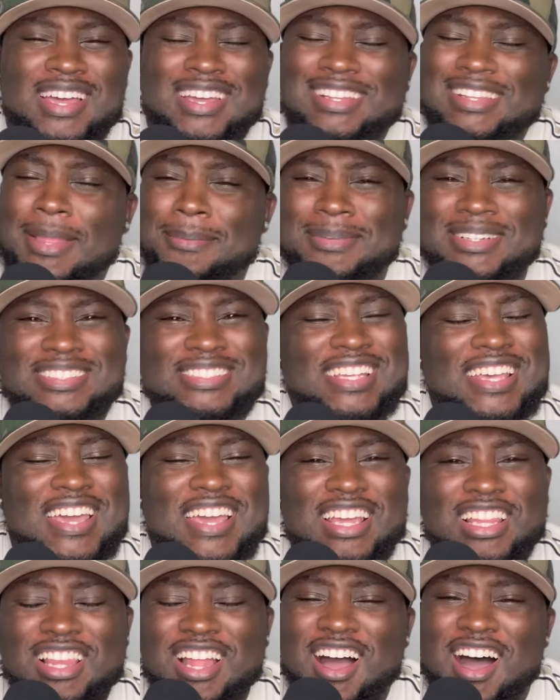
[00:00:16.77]
Let me say
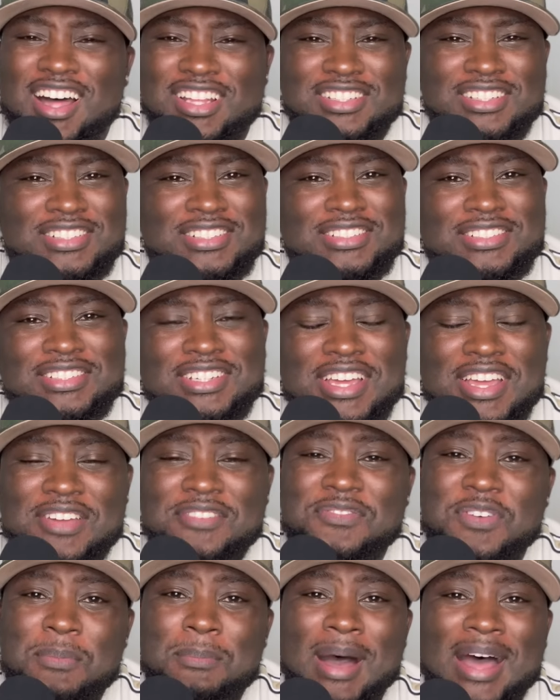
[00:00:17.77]
it louder
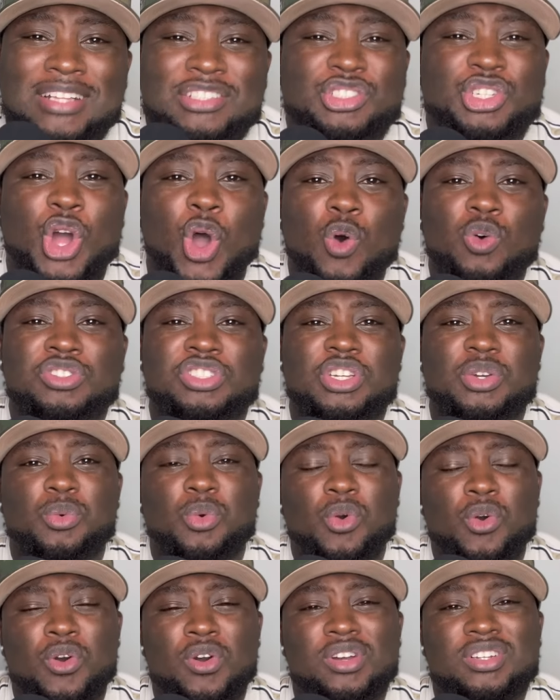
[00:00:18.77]
for my chosen
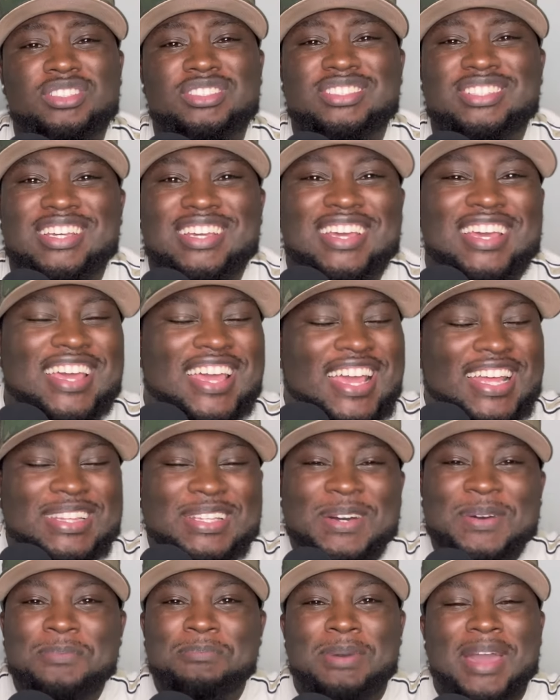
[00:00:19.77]
ones in
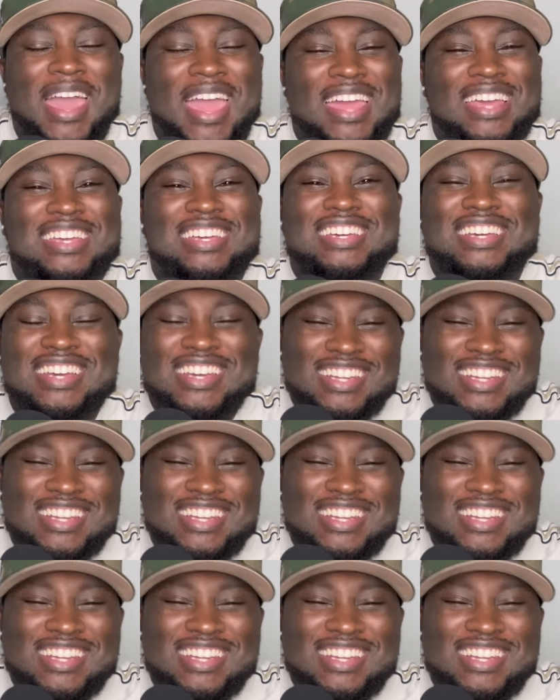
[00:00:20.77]
the back.